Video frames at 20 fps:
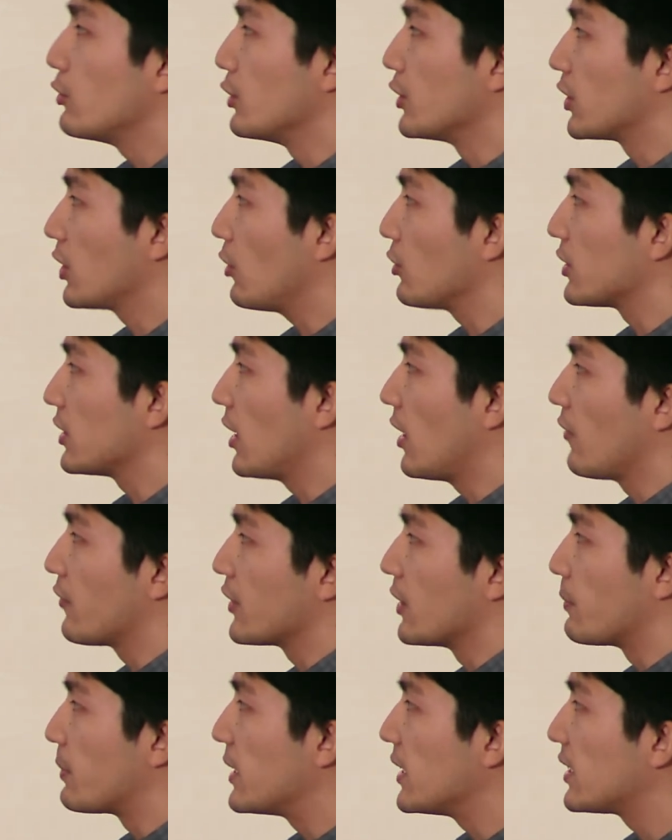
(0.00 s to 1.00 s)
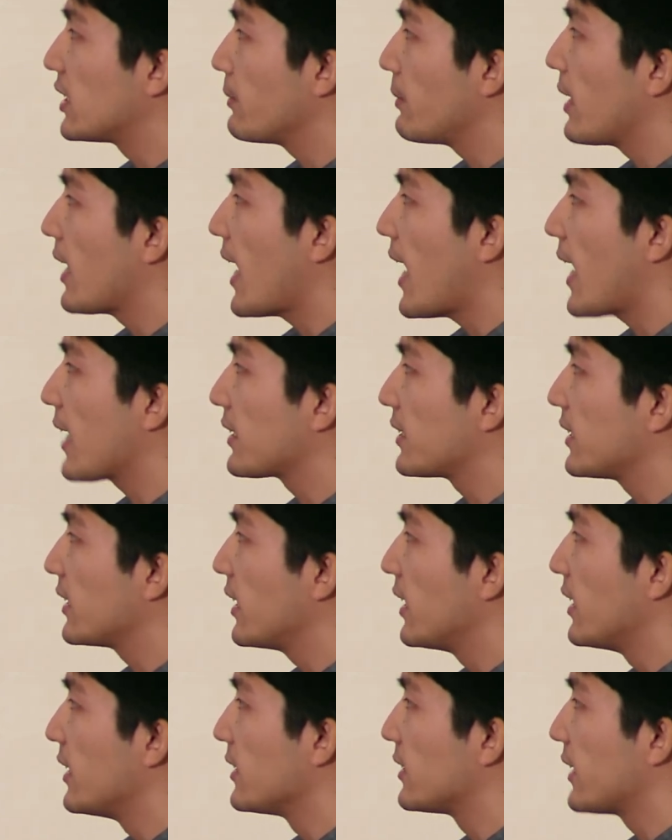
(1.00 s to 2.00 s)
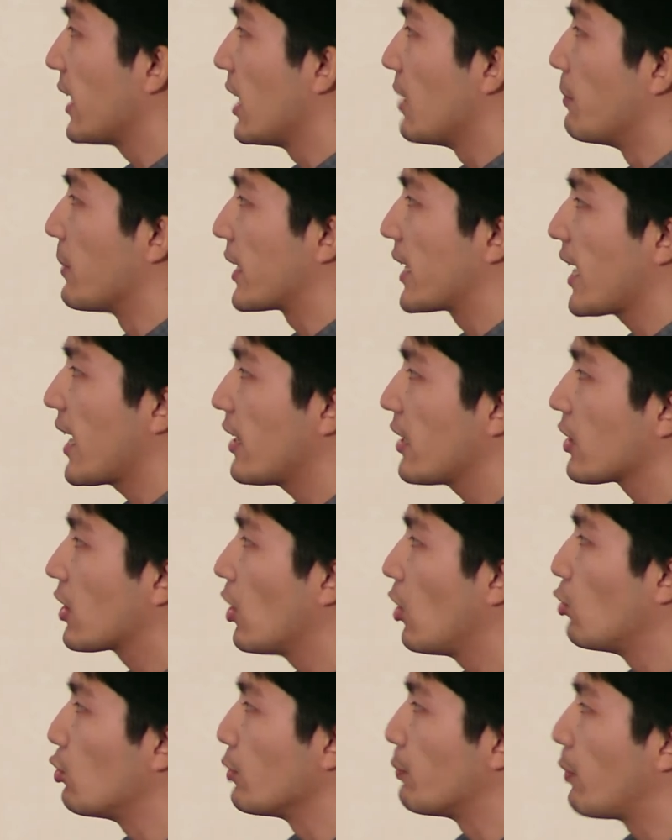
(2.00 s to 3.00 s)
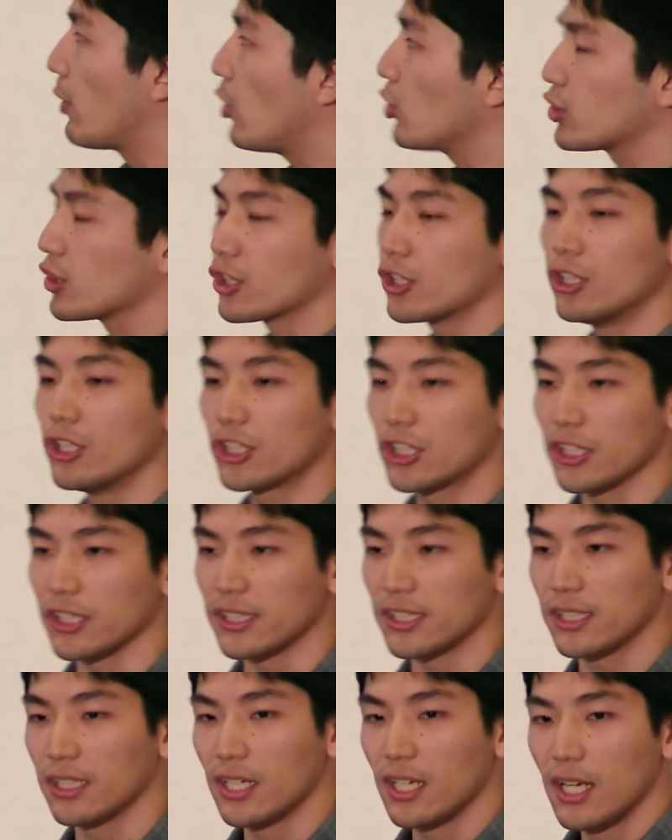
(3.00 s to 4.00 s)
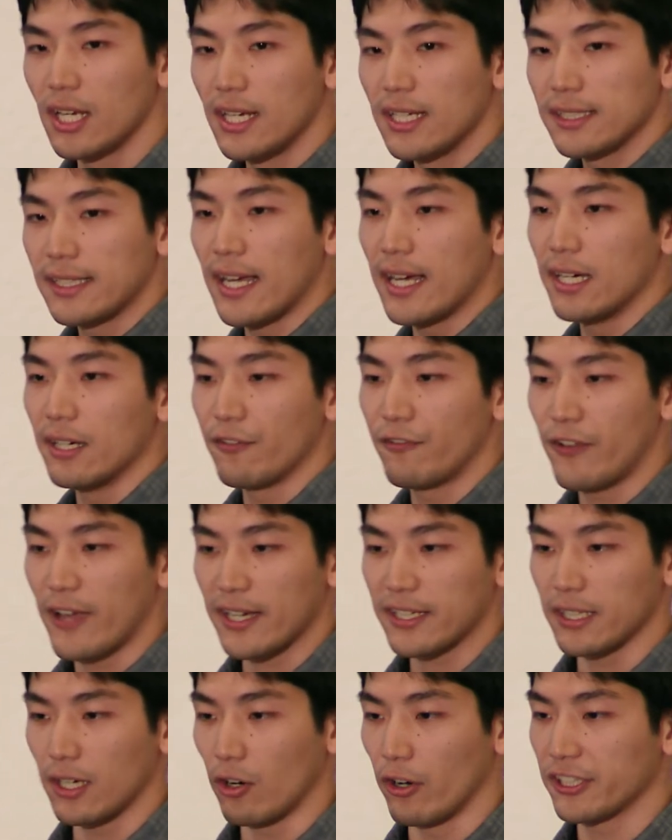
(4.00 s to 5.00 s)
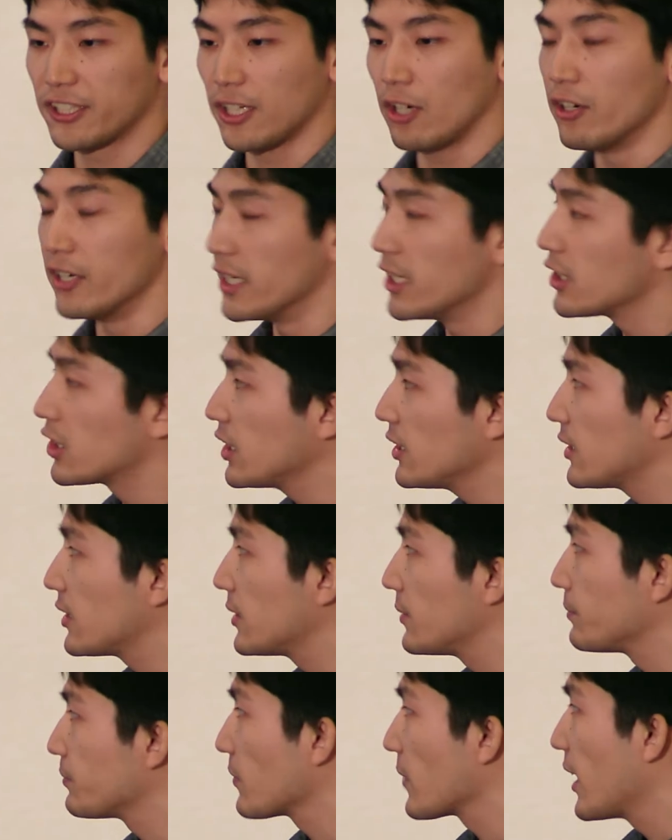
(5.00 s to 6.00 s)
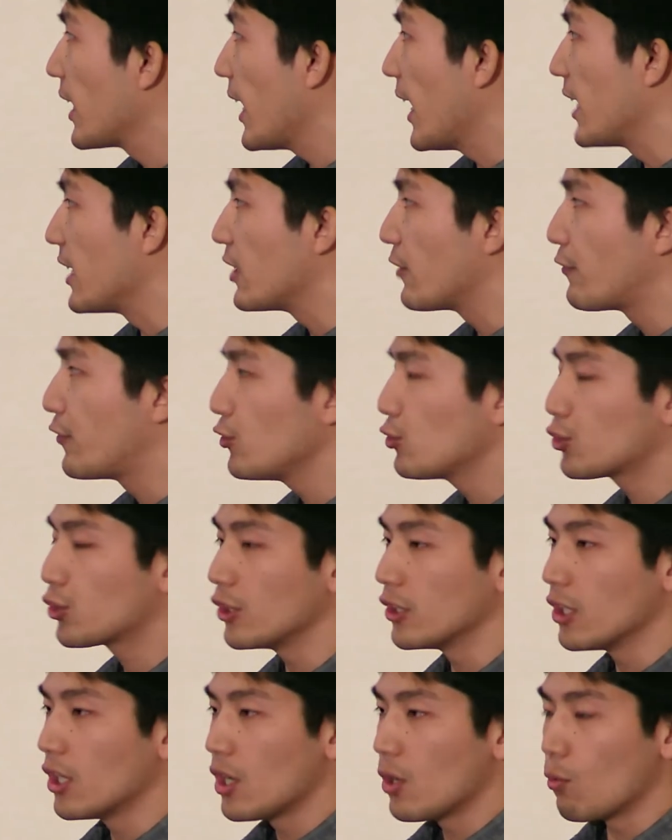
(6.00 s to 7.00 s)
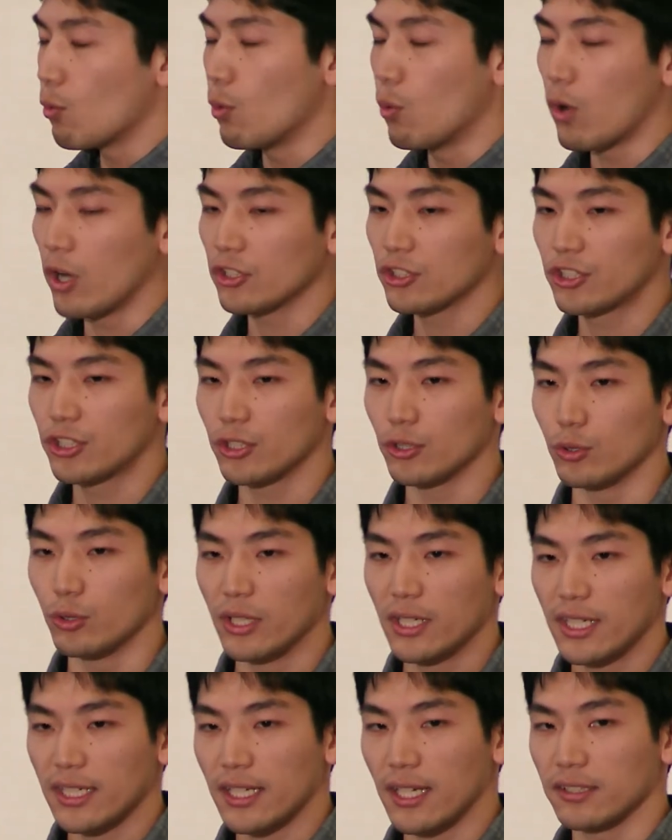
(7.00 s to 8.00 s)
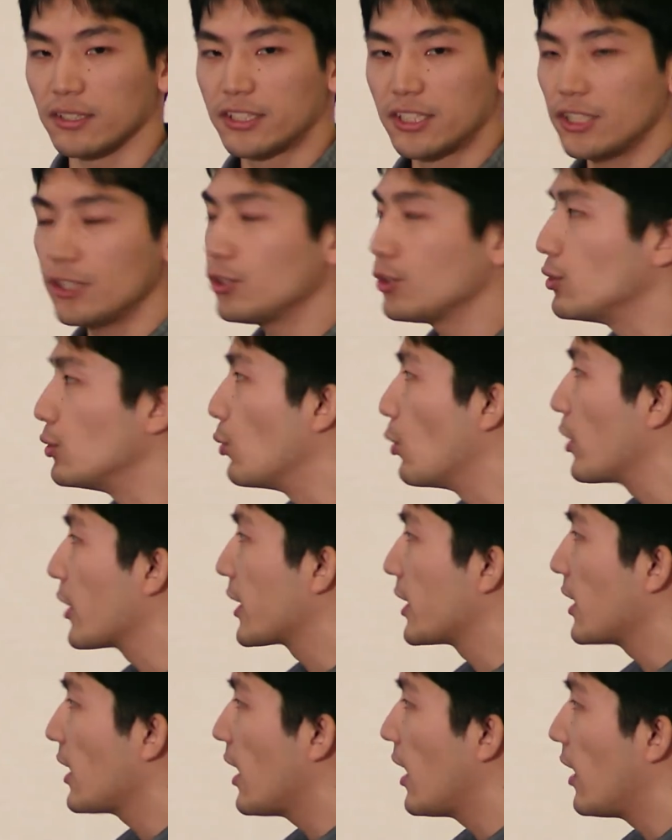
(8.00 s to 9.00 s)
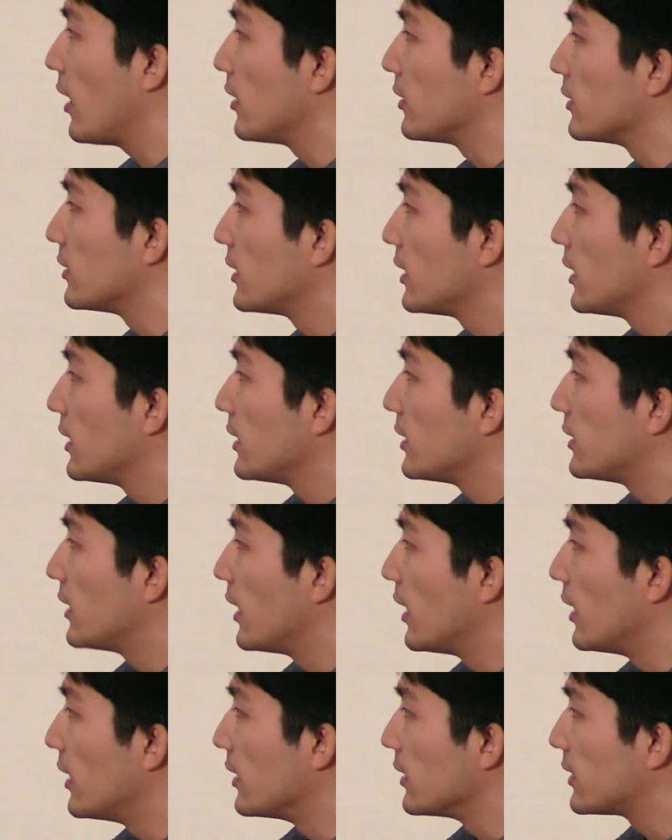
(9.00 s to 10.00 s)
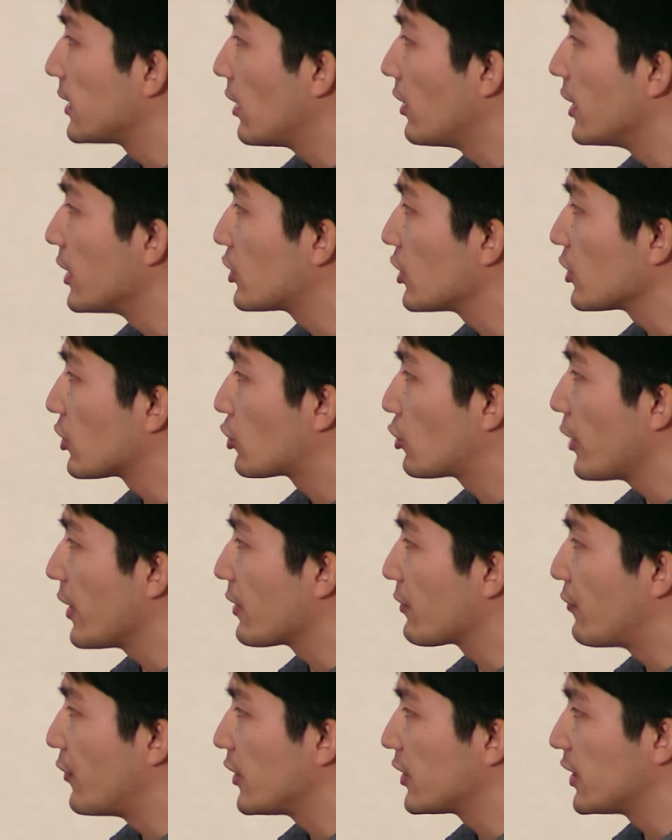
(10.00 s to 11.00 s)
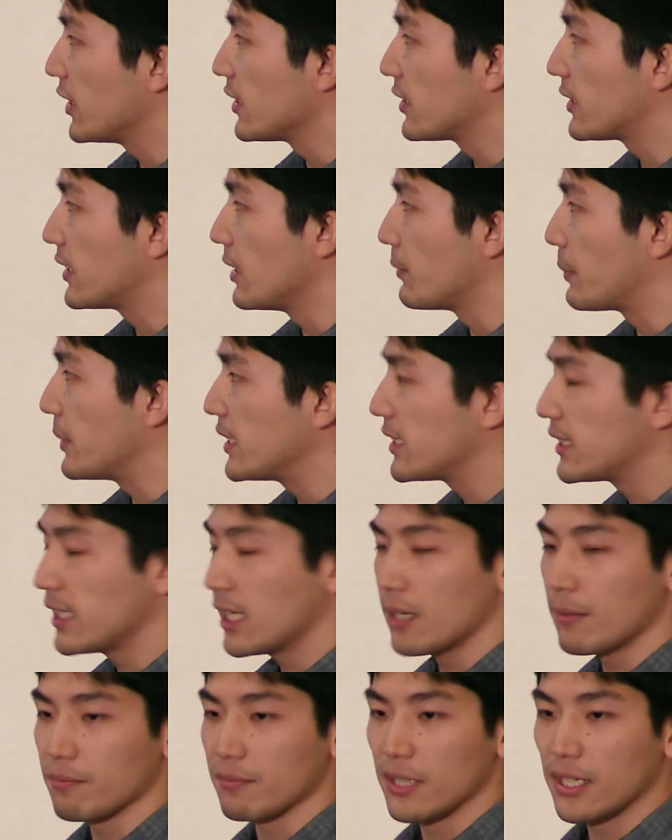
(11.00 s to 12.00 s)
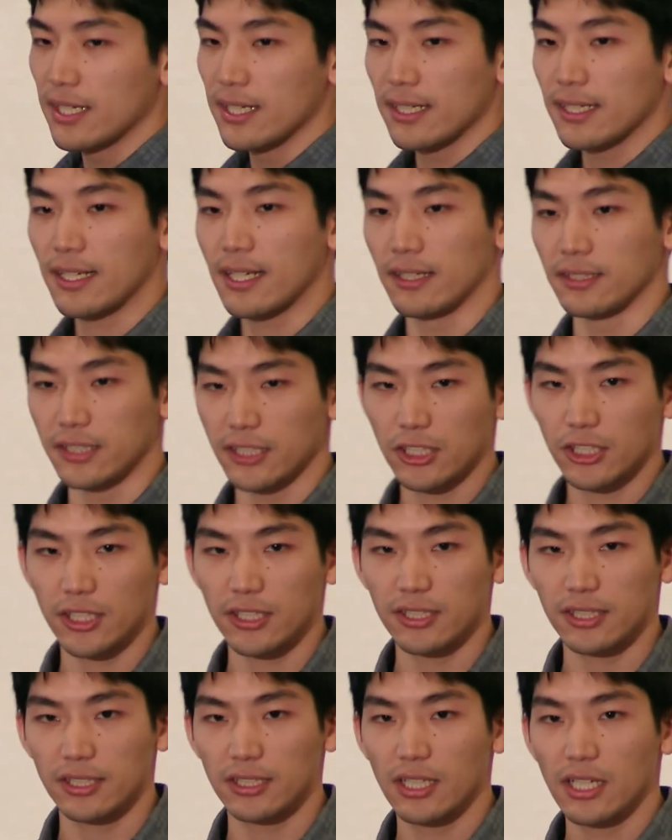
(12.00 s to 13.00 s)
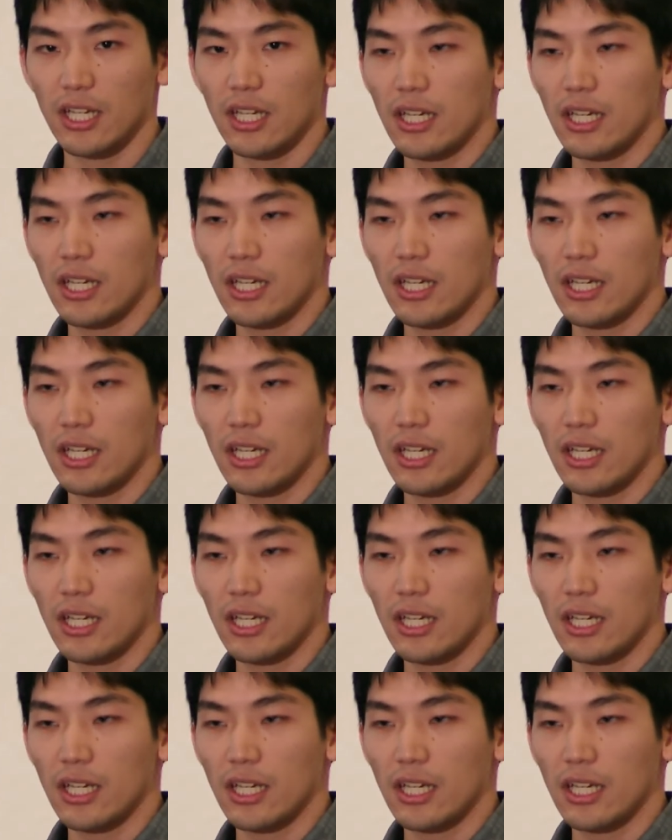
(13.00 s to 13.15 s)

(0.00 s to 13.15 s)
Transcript: results of the PCMA acting as a mechanical repulsion cushions that affect our cell adhesions. In the future, we want to continue working on the cell adhesion strength versus the PCM conditions,